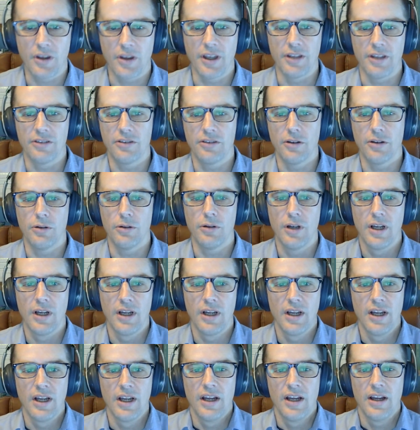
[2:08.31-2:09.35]
Okay, so
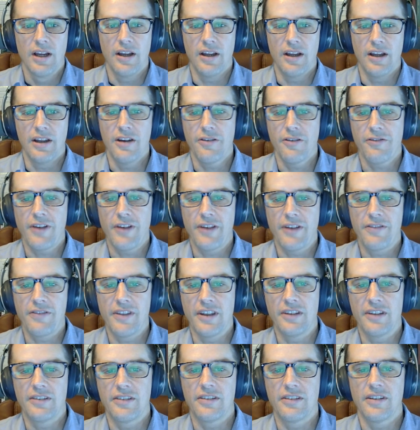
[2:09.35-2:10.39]
here are 5
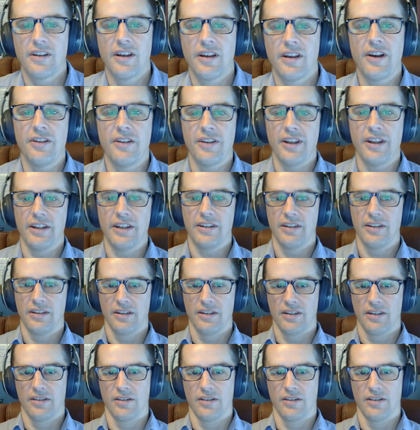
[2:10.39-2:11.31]
things I found that